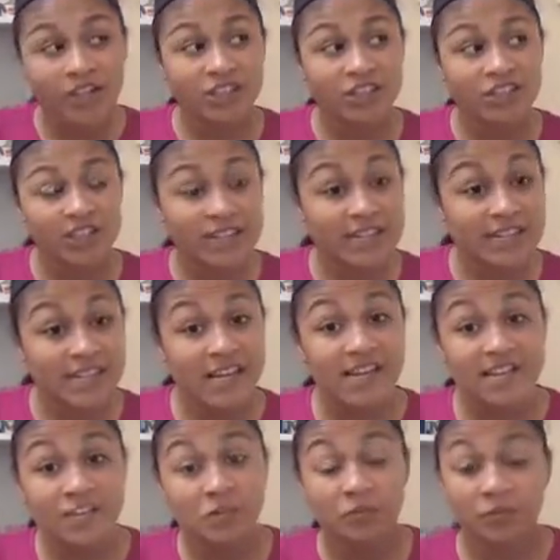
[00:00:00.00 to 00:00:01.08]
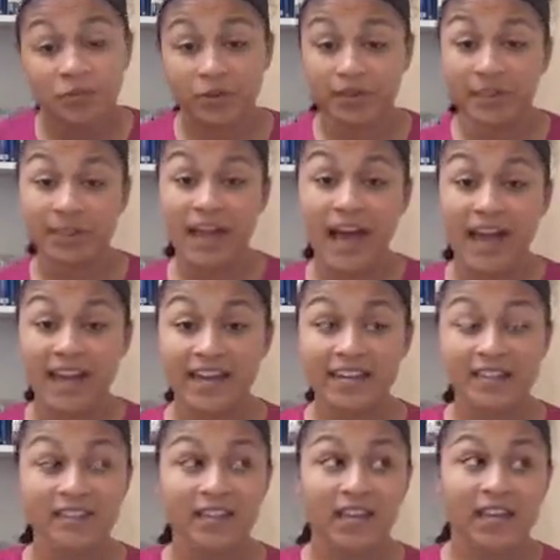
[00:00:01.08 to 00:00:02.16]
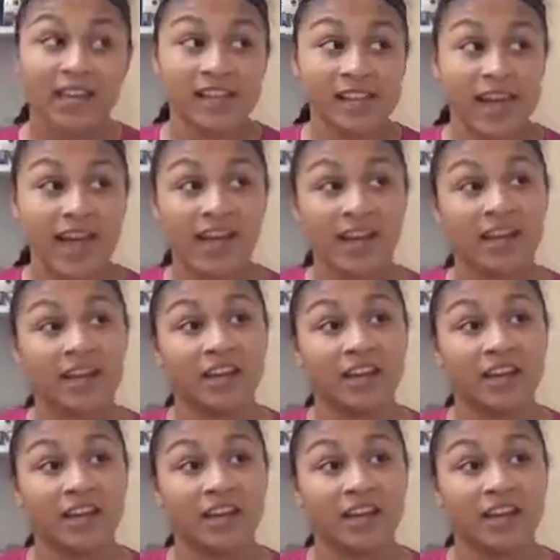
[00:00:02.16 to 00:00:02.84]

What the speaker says: She doesn't realize that